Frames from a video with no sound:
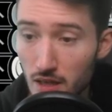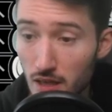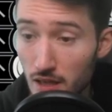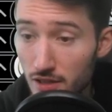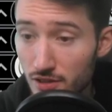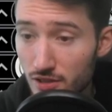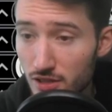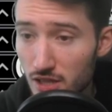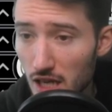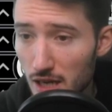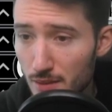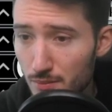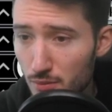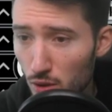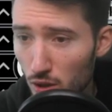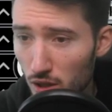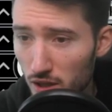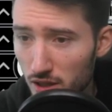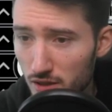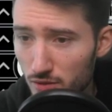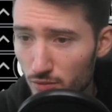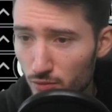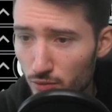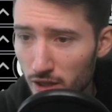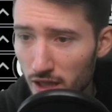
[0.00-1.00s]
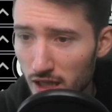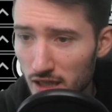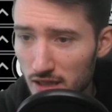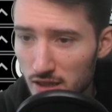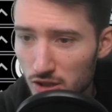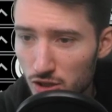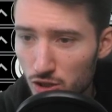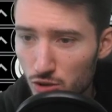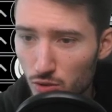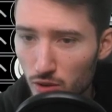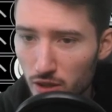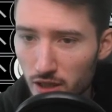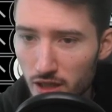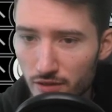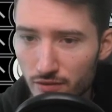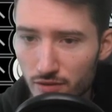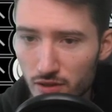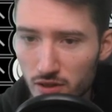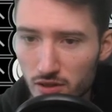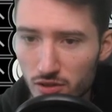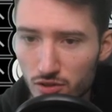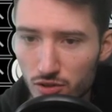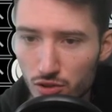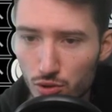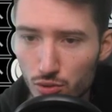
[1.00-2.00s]
Sideboard, we got Destroy
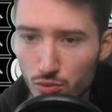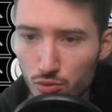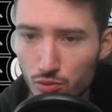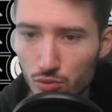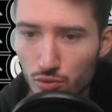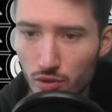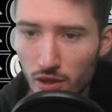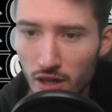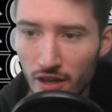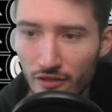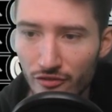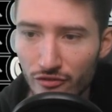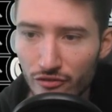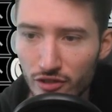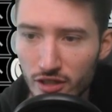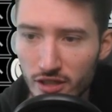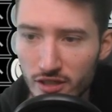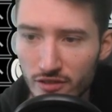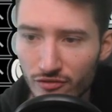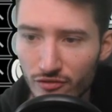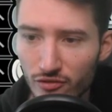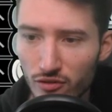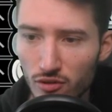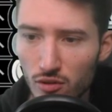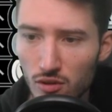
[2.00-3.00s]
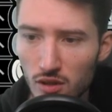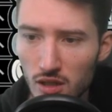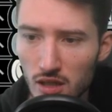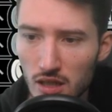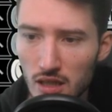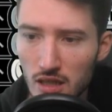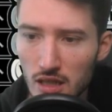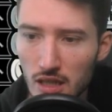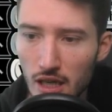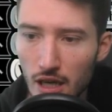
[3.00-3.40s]
Evil 2, 3, and 4.